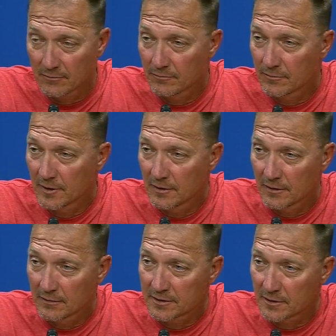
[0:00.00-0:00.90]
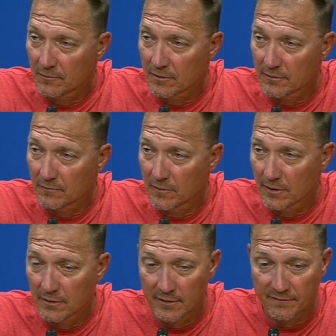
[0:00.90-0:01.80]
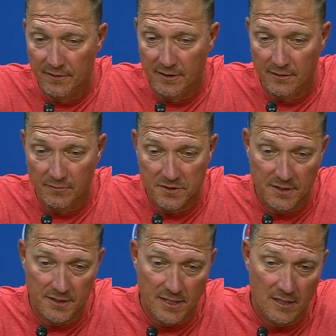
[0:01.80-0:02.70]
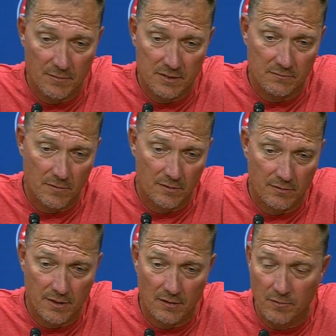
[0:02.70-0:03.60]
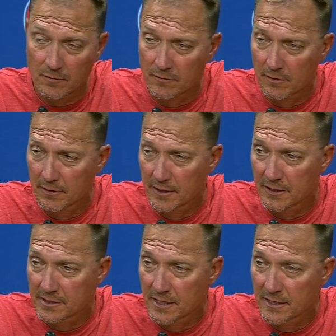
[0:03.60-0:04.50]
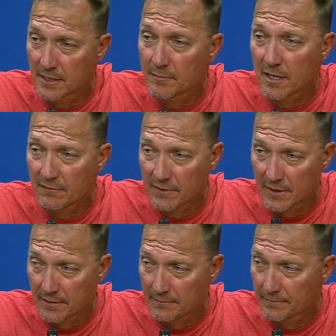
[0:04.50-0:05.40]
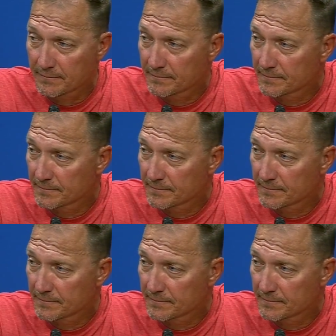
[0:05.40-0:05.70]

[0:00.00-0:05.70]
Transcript: him, see where, where if any, there was any damage and whether or not we were going to need to take him out of the game.